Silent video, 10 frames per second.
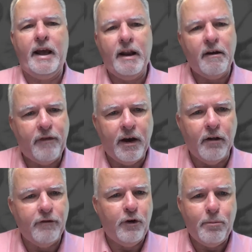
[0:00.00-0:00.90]

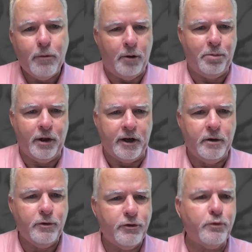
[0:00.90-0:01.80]
nfl football
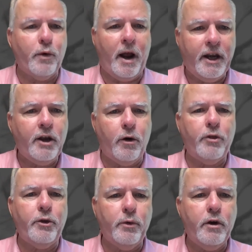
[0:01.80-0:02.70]
player was running
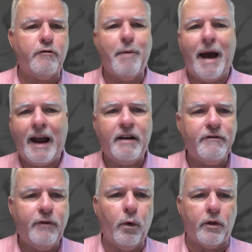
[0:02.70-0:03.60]
on the roof back
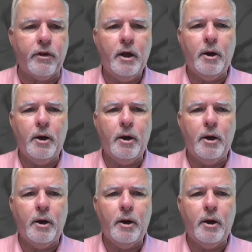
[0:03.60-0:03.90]
and forth